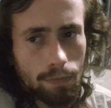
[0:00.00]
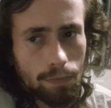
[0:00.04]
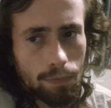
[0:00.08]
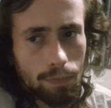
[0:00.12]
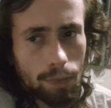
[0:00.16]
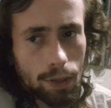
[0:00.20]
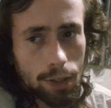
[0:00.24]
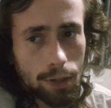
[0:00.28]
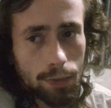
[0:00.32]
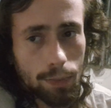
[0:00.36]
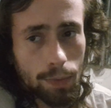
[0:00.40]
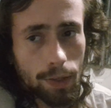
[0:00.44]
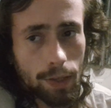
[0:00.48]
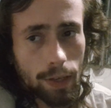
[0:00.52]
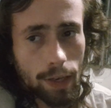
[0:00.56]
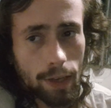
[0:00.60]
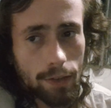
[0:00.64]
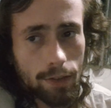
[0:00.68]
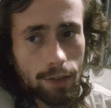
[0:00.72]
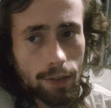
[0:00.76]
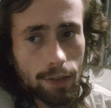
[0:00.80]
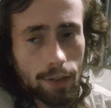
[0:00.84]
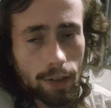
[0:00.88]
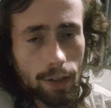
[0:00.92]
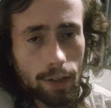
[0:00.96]
that's when you have
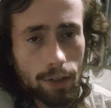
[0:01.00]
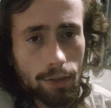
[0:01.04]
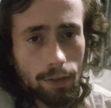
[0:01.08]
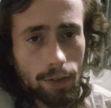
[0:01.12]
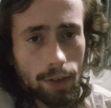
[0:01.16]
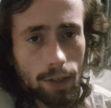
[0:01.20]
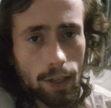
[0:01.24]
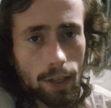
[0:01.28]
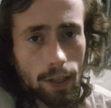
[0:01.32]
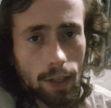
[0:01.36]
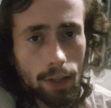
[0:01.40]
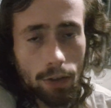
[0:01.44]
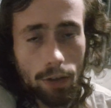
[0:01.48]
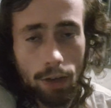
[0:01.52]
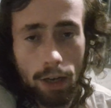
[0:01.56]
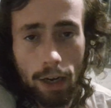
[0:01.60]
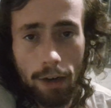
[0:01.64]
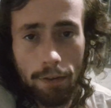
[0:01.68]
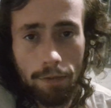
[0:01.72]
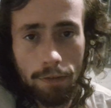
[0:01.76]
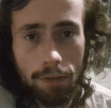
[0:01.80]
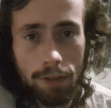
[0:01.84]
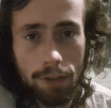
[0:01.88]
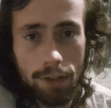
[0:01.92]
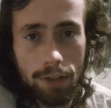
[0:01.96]
to like really look
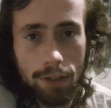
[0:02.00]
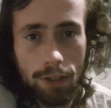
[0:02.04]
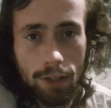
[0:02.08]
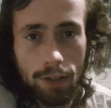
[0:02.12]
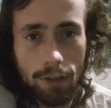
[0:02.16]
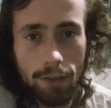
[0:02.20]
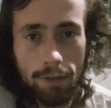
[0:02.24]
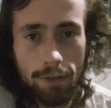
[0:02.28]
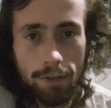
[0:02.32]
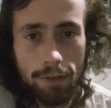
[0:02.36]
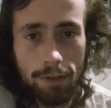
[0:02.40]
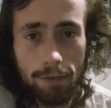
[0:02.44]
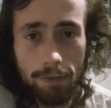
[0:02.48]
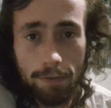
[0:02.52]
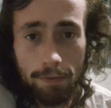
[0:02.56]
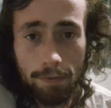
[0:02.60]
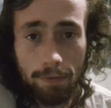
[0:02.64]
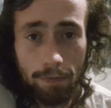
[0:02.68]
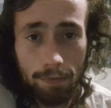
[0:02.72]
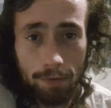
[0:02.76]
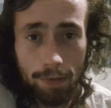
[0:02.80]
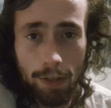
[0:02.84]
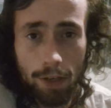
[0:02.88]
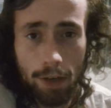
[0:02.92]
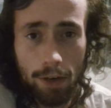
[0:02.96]
after yourself.
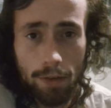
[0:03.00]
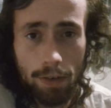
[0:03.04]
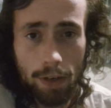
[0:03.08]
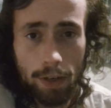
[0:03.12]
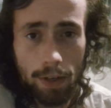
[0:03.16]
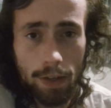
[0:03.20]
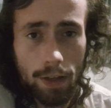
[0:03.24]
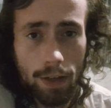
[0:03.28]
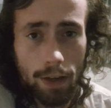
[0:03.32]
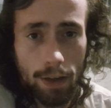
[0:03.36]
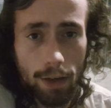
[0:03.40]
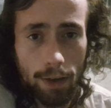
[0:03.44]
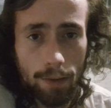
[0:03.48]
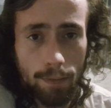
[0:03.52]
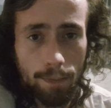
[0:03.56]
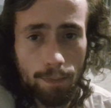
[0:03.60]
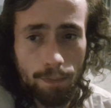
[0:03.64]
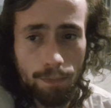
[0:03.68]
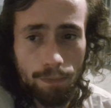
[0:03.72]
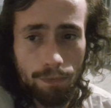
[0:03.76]
Right there.